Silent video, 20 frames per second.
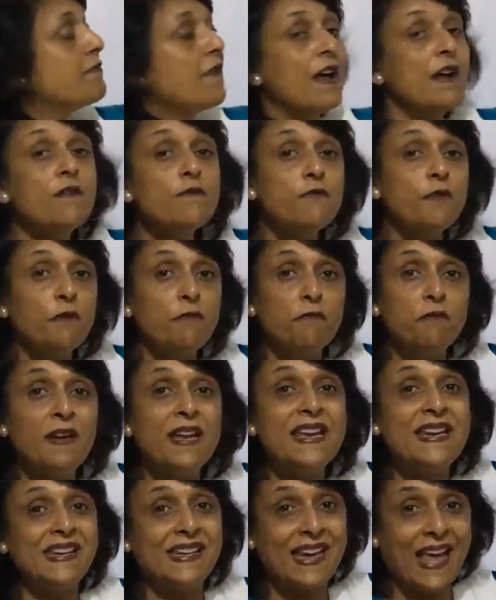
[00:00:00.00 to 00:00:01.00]

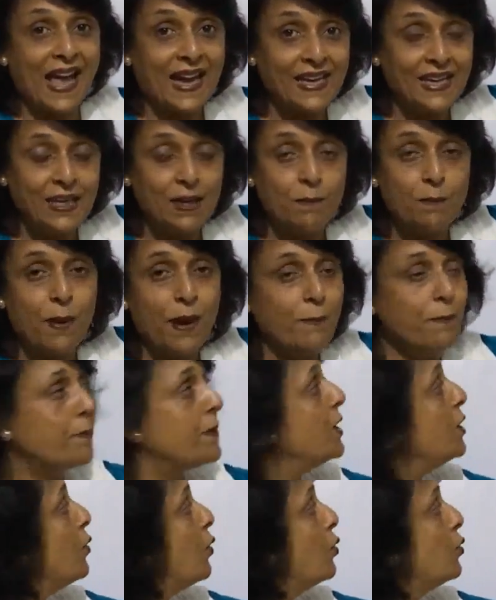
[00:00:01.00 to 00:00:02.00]
159,
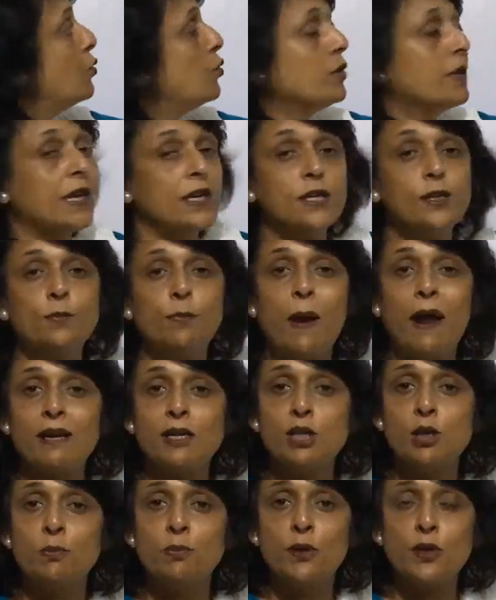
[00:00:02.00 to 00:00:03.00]
PO2, that is partial